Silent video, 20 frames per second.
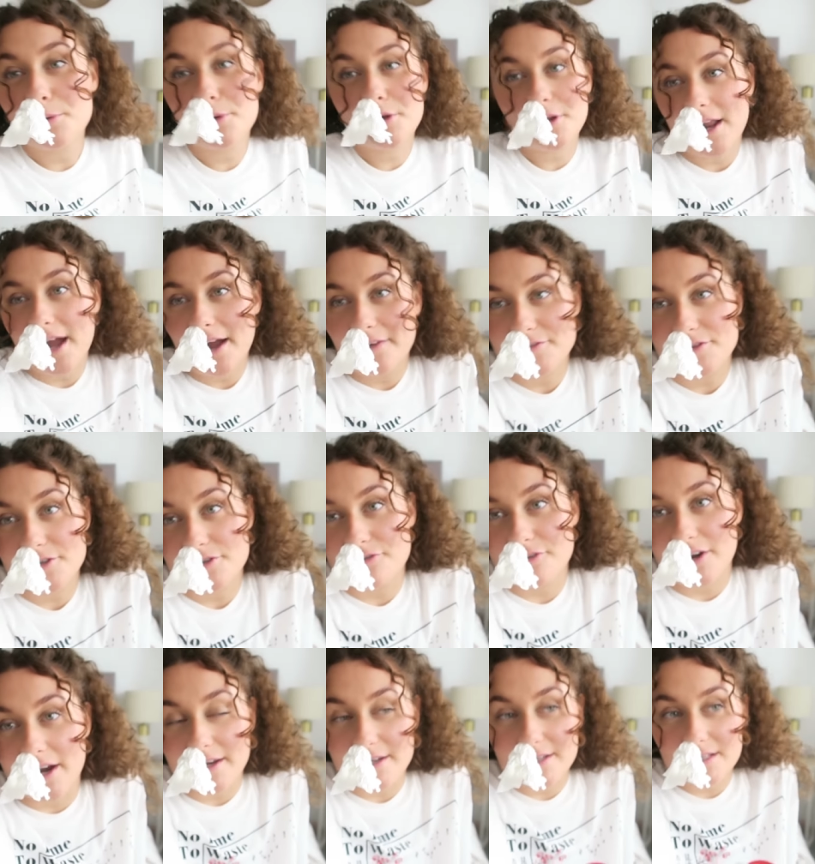we're gonna have to
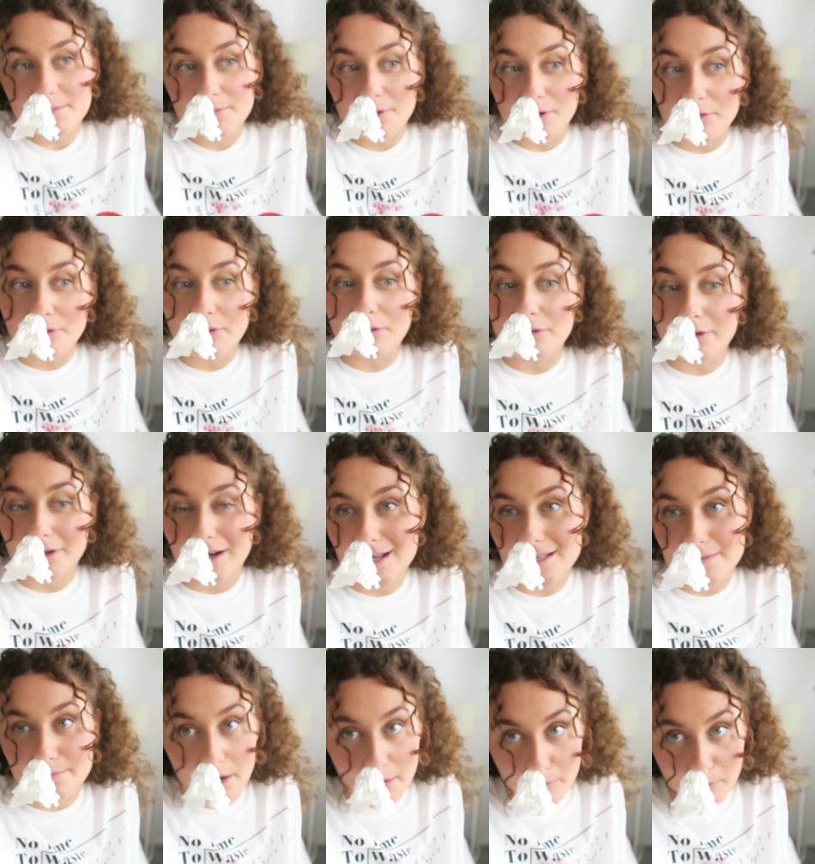create a small
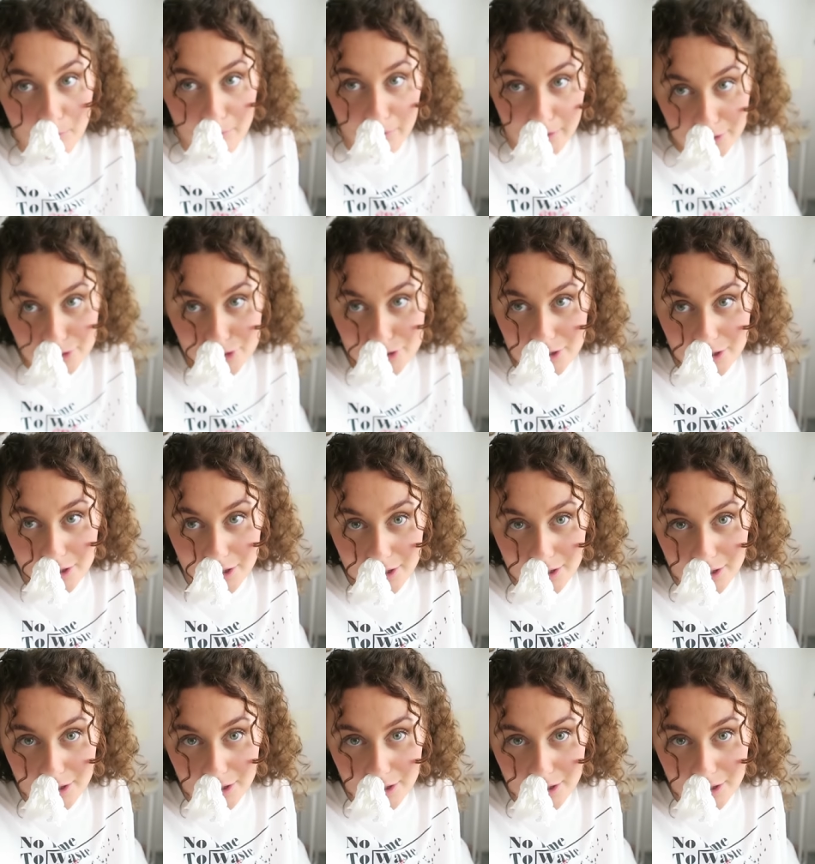organised bubble, bitch.